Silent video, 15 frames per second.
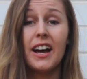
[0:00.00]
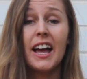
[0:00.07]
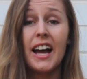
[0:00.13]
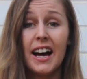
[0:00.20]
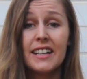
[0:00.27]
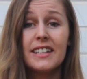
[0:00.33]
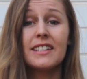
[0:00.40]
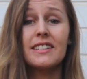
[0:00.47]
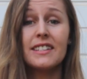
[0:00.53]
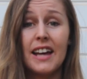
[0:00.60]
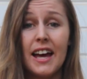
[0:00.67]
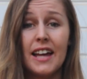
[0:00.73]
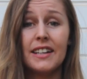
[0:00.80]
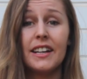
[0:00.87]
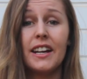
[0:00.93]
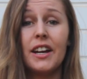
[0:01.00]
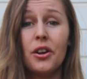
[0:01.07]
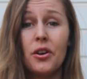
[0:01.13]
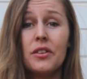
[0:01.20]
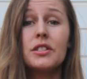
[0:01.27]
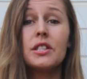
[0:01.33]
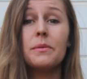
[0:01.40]
I understand, and I
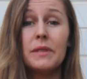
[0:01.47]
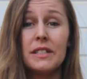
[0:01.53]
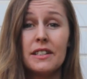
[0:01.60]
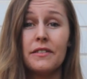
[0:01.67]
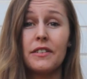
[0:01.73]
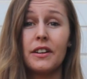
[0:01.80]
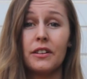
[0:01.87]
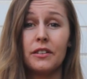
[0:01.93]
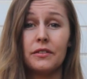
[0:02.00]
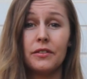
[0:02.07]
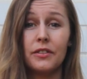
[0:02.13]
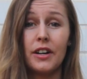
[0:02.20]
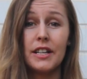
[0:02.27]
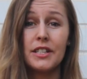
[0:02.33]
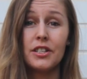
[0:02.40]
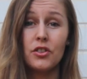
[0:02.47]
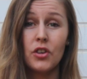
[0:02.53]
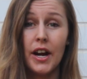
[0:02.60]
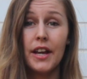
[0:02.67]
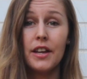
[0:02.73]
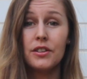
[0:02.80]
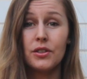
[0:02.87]
know it's a bit difficult for us to
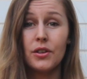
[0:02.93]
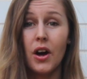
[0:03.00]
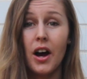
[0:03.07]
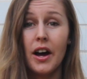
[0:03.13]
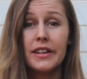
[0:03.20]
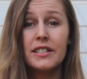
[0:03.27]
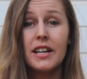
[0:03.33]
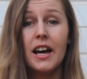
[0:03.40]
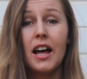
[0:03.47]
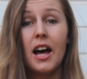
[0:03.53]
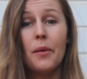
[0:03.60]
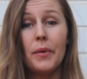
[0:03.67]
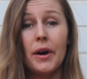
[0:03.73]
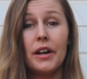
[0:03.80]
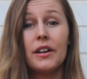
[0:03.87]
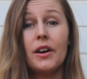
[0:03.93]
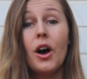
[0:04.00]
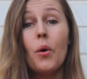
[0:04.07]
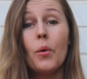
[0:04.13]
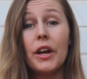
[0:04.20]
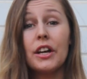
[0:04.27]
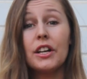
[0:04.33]
try and do art, but
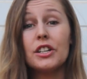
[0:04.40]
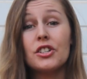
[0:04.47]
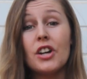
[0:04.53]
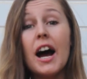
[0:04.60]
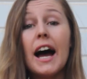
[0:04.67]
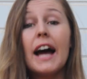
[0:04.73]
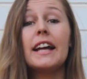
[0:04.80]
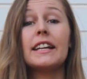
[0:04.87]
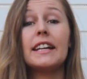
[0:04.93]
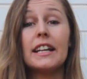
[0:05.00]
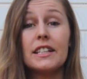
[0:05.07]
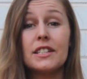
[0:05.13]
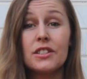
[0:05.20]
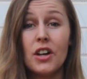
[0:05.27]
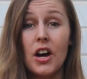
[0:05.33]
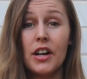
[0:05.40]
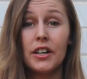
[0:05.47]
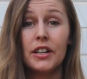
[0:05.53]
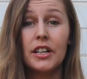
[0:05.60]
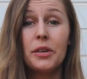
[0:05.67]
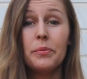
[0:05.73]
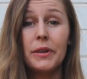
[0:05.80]
we're going to try and get a start
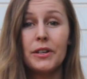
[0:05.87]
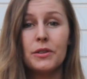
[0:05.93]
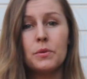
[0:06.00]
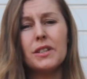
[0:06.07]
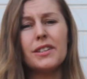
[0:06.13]
on it because we